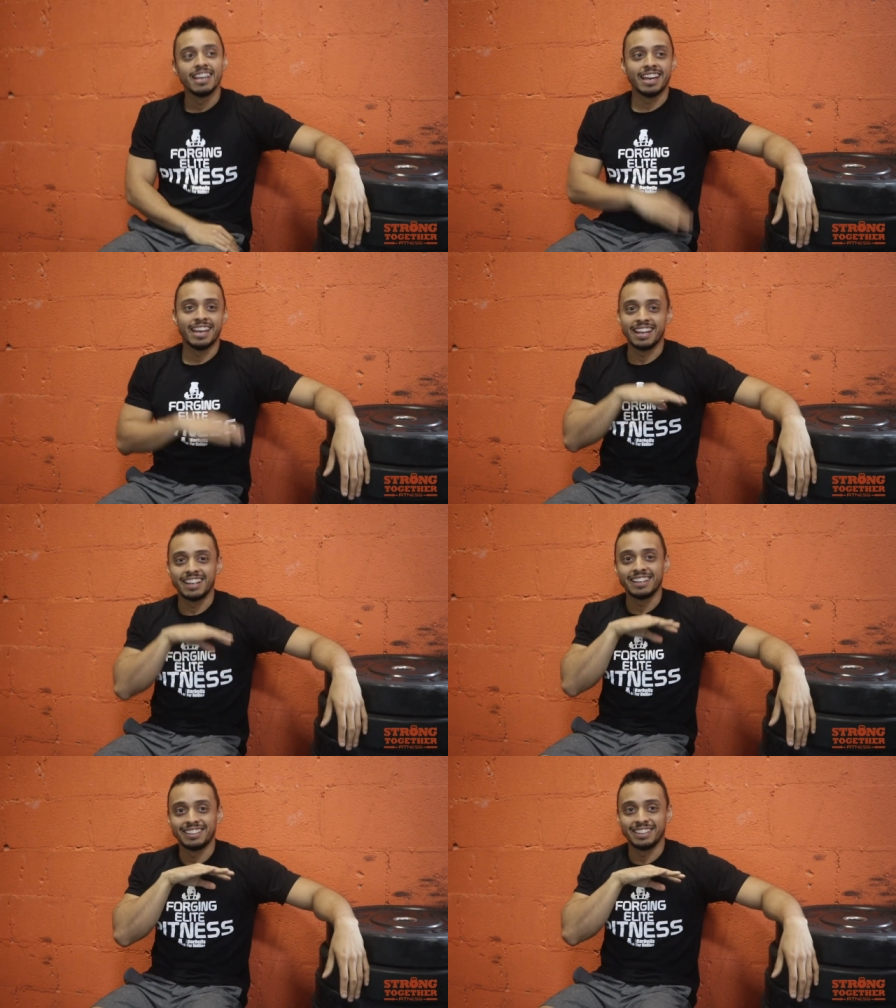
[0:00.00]
And
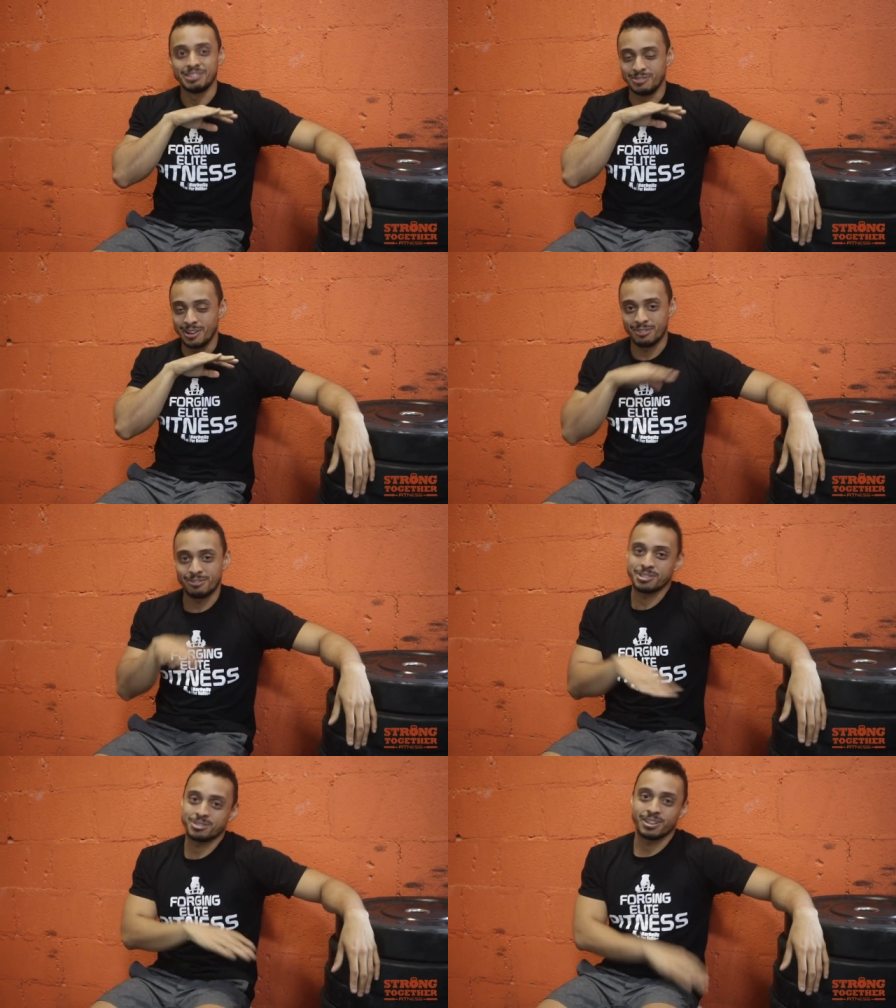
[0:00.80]
it was very
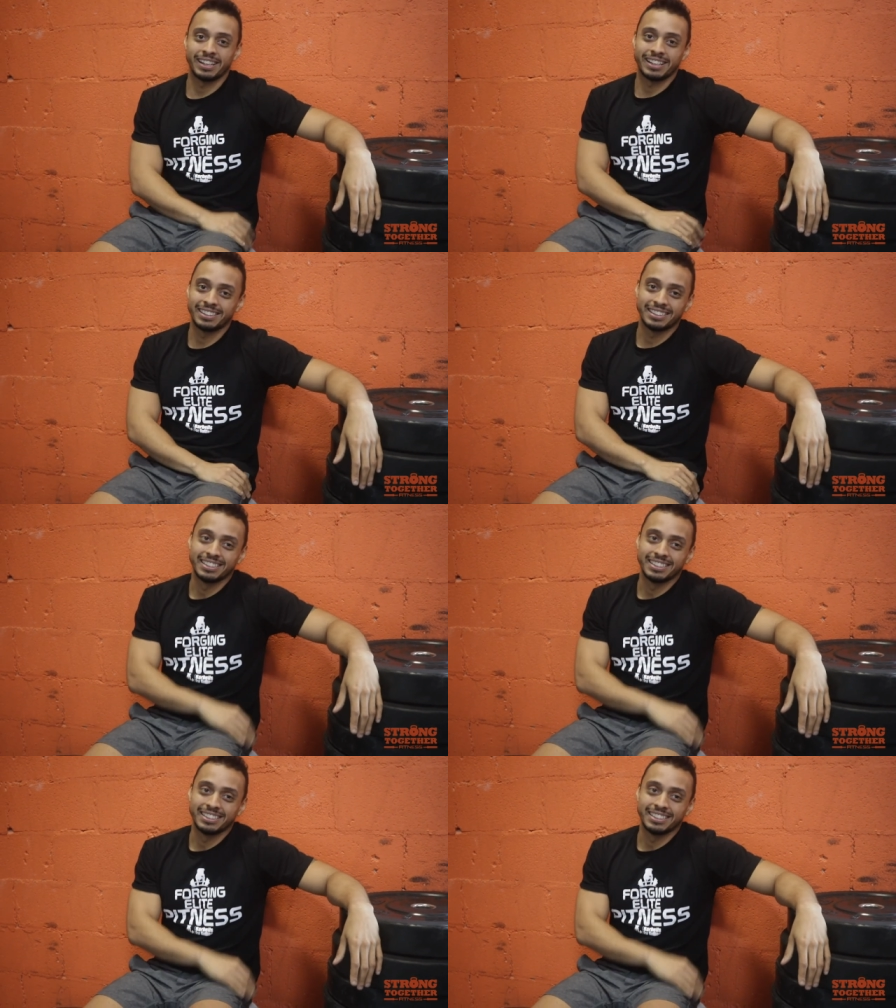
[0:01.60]
frustrating.